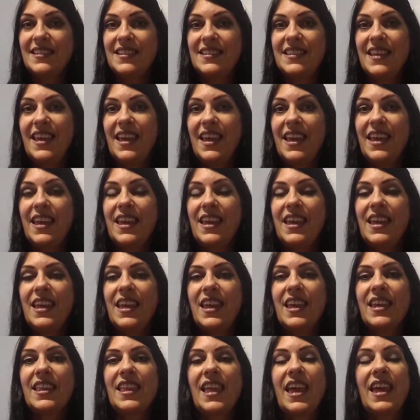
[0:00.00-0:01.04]
today,
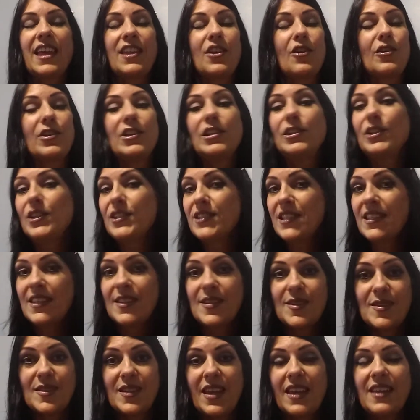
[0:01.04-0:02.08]
and I had already looked at
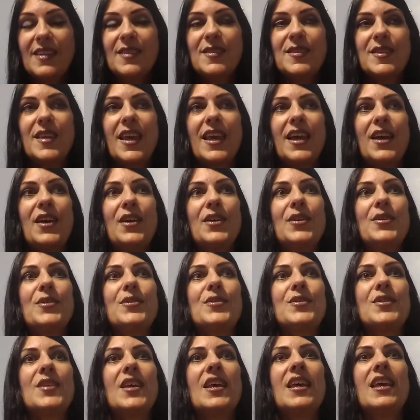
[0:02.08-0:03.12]
estate
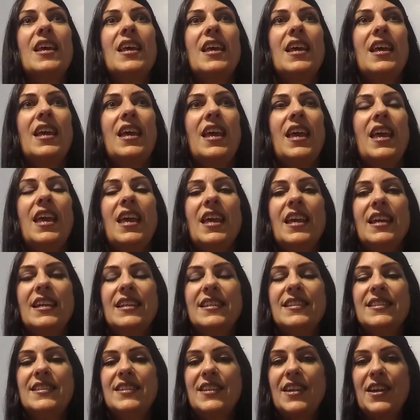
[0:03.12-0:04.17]
sales,
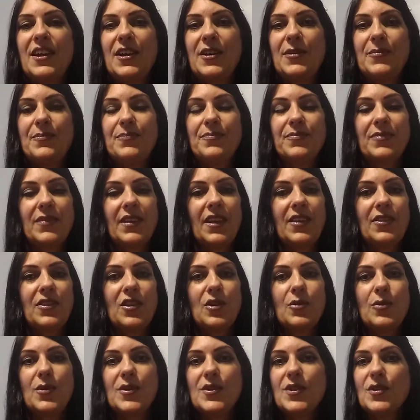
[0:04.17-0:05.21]
and there
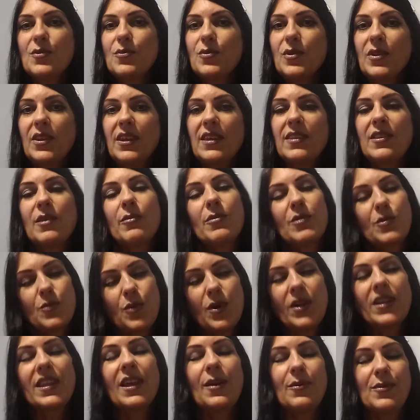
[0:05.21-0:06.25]
wasn't really, there was
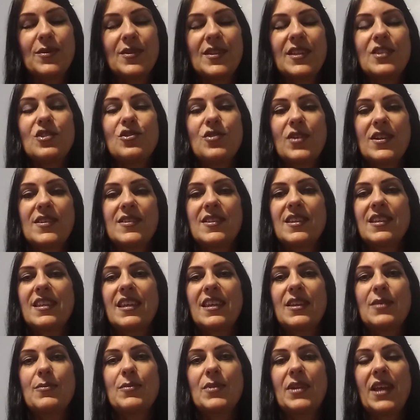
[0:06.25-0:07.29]
one I was interested
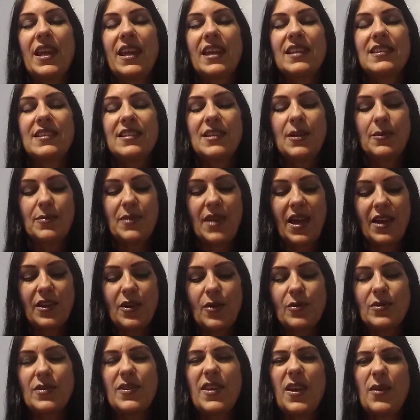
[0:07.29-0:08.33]
in, but I ended up not
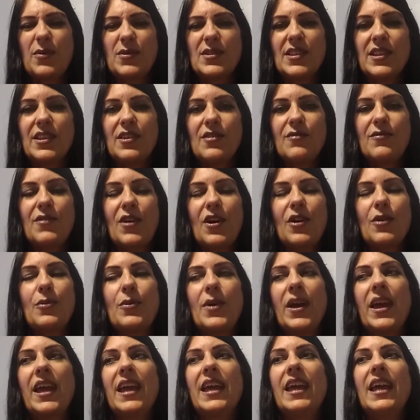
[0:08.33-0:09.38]
going to that. It was a little far
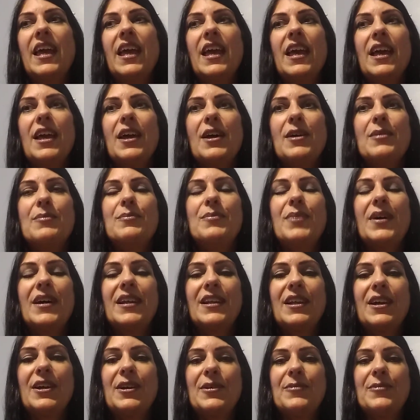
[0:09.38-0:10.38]
away. But